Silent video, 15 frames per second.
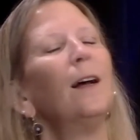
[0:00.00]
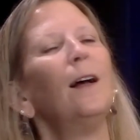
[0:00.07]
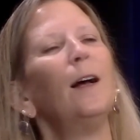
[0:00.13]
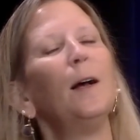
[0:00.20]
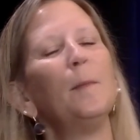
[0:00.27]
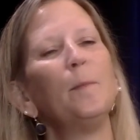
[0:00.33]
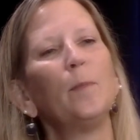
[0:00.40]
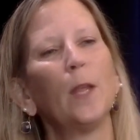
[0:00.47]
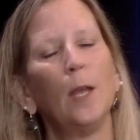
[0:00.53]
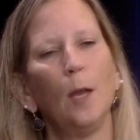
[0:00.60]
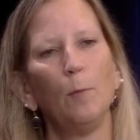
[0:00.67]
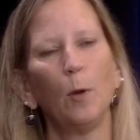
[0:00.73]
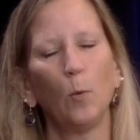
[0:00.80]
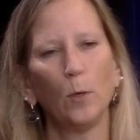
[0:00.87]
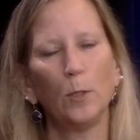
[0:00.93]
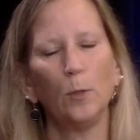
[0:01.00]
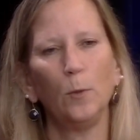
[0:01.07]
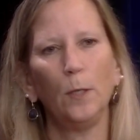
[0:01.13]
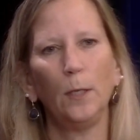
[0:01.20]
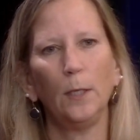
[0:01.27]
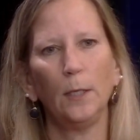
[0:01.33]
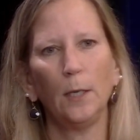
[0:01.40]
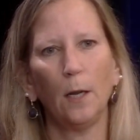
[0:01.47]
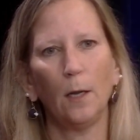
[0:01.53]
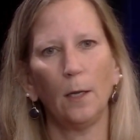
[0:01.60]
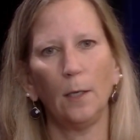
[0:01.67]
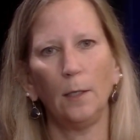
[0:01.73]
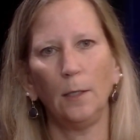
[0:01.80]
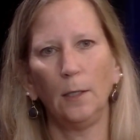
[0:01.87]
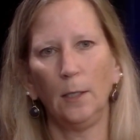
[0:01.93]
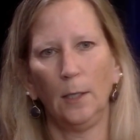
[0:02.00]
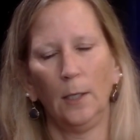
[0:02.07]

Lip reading: But we're doing it on,